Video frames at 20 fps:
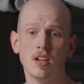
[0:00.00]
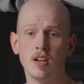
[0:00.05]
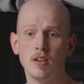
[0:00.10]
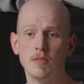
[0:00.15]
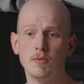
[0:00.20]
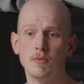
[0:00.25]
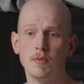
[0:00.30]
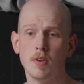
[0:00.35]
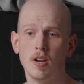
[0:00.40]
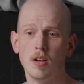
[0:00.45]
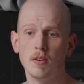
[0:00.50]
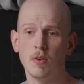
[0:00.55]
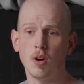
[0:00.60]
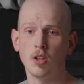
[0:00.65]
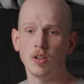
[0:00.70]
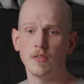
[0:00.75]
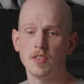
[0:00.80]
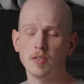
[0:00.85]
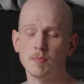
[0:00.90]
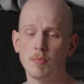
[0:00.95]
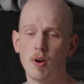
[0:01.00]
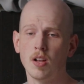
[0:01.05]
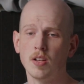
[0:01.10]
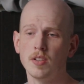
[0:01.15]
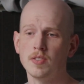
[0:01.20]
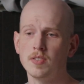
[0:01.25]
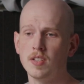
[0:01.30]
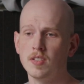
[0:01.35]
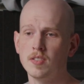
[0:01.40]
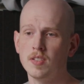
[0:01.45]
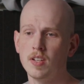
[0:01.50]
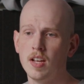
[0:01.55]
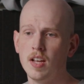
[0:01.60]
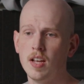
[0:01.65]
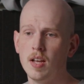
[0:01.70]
of all of these policies.